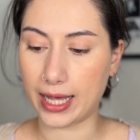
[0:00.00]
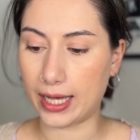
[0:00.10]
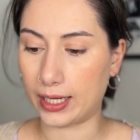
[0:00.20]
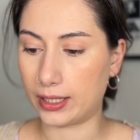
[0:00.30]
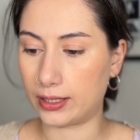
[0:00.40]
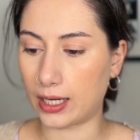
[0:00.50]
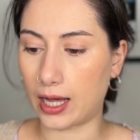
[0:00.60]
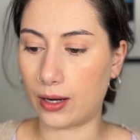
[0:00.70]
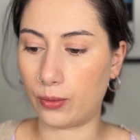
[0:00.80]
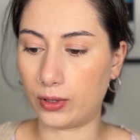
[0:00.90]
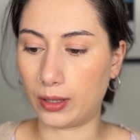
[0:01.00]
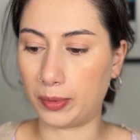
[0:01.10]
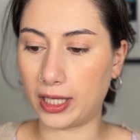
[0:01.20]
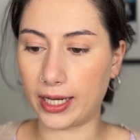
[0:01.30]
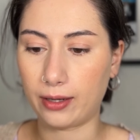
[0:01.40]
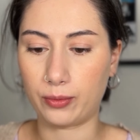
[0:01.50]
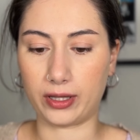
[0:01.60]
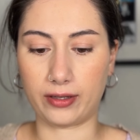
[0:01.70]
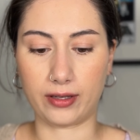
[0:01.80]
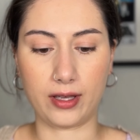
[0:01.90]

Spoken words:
and I will apply it with a